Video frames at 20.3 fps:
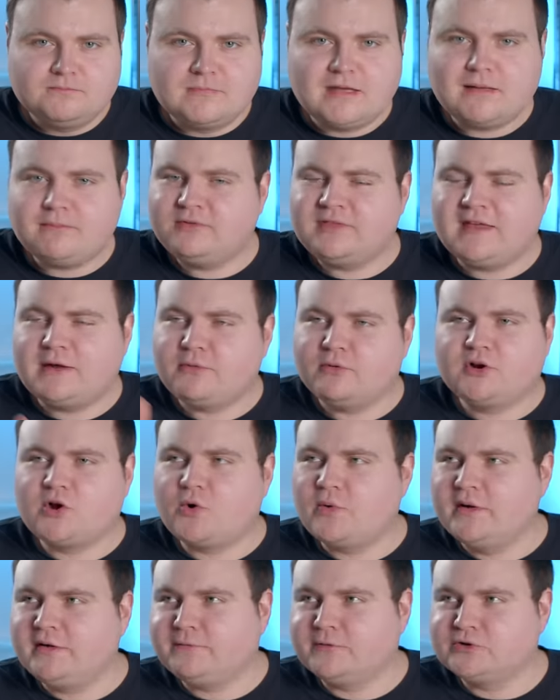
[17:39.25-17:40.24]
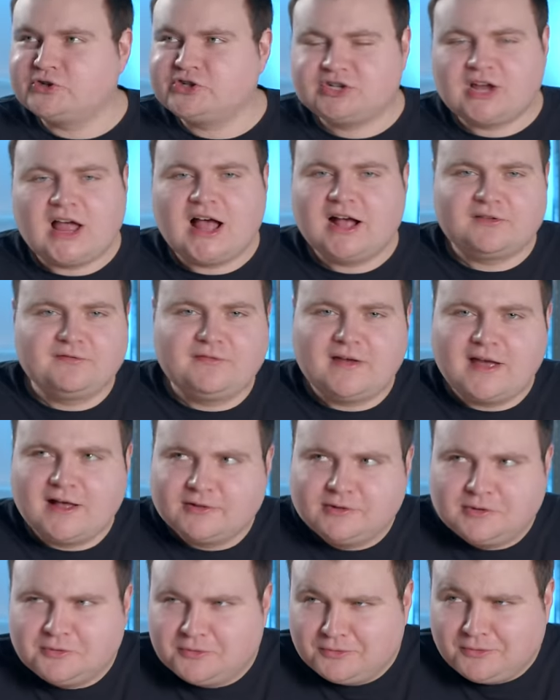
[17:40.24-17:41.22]
Maybe they were going for shock
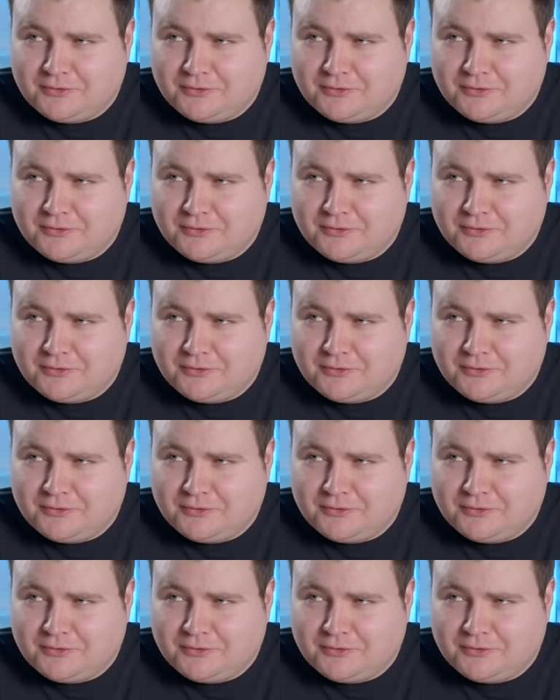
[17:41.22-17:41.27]
value,